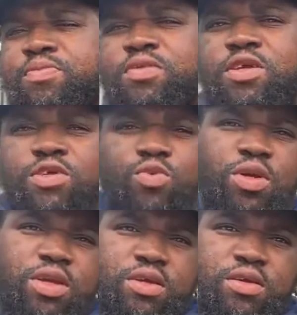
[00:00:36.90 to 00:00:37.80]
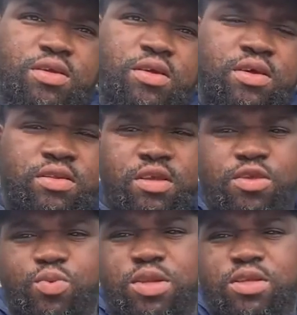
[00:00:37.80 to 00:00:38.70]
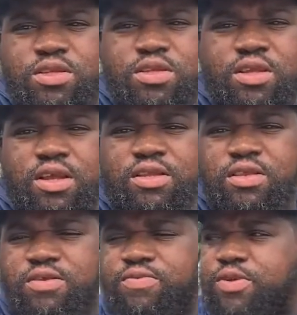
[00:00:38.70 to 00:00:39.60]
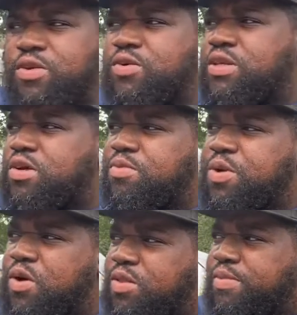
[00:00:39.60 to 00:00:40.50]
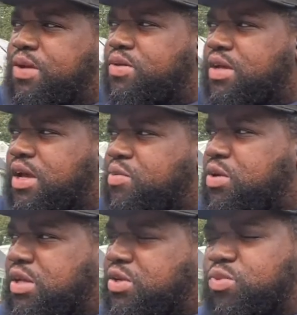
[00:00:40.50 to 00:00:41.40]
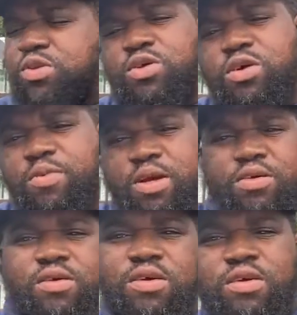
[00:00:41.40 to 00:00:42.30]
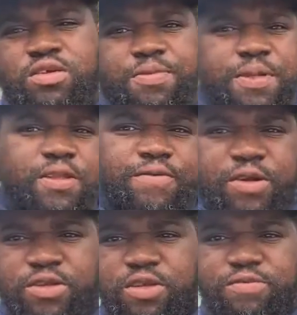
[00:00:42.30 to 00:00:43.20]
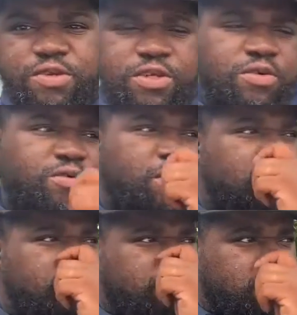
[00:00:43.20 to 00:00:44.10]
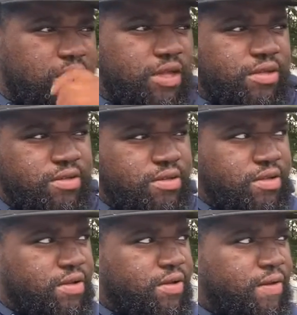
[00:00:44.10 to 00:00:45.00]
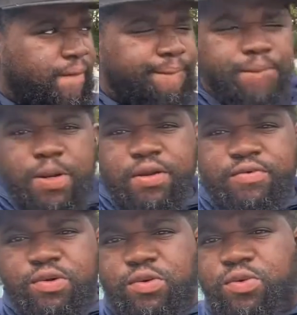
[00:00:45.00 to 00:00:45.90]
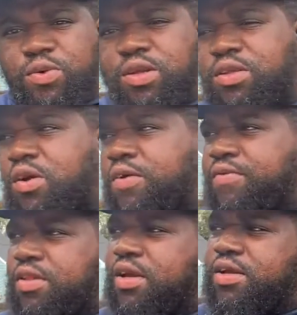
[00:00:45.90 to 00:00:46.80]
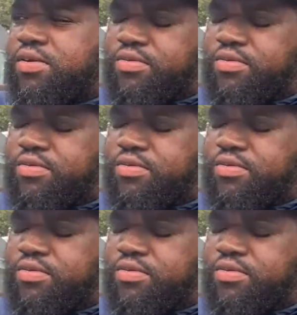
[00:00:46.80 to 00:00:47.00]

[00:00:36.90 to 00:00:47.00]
This video is not going to be all about the Cowboys. I just want to talk about some NFL stuff in general, right? But real quick, though, I feel like